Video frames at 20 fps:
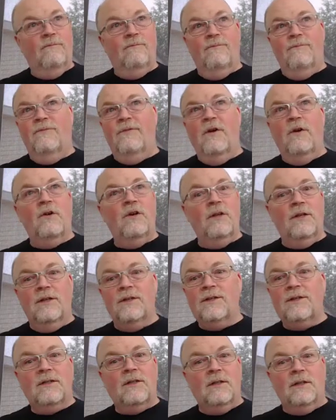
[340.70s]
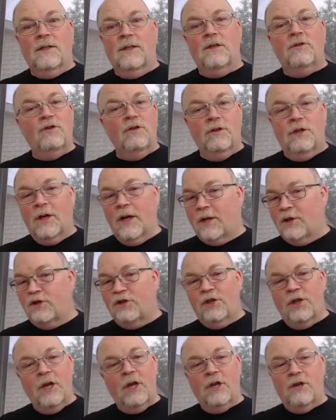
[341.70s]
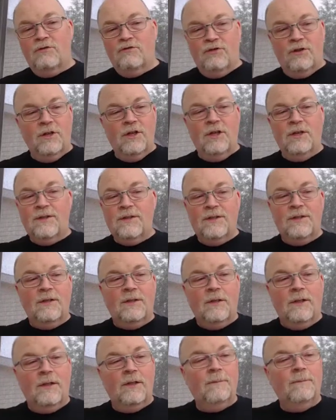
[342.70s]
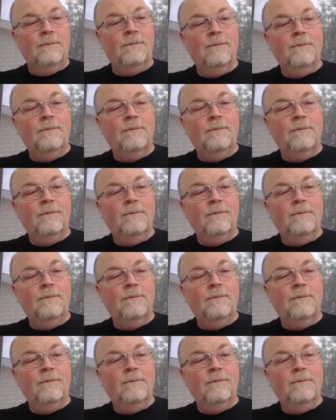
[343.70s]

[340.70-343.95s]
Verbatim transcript: varied instantly. You got to change instantly.